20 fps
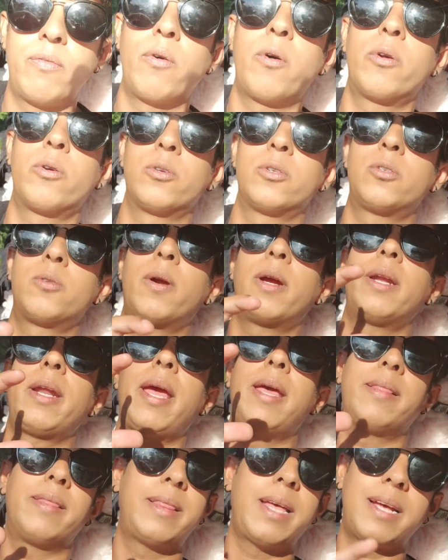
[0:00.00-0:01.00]
photos, right?
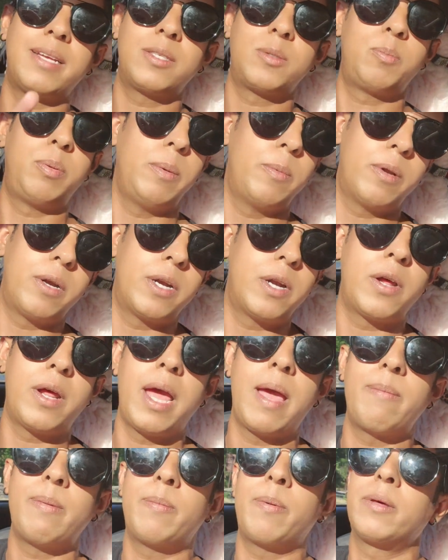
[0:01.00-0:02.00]
And that's, people are
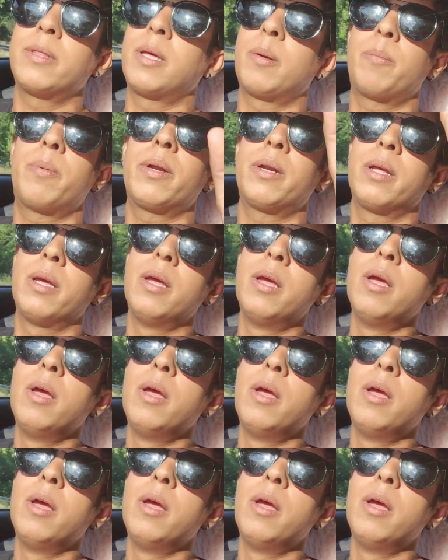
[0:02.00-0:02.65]
not happy about that. But